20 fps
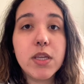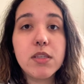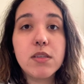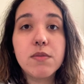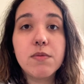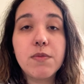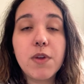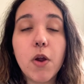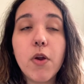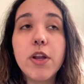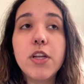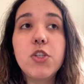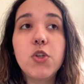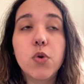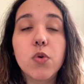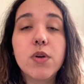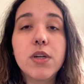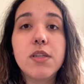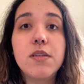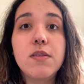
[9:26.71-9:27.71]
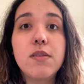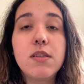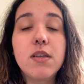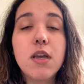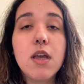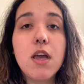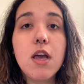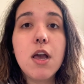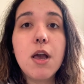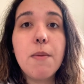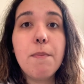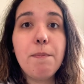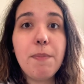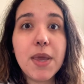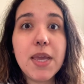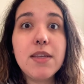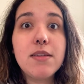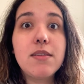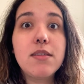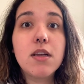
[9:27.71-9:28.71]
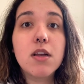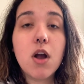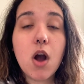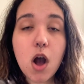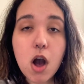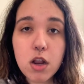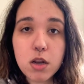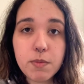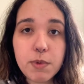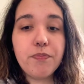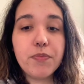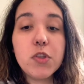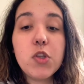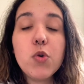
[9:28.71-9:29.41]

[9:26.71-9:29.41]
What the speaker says: It's a very tourist-based economy.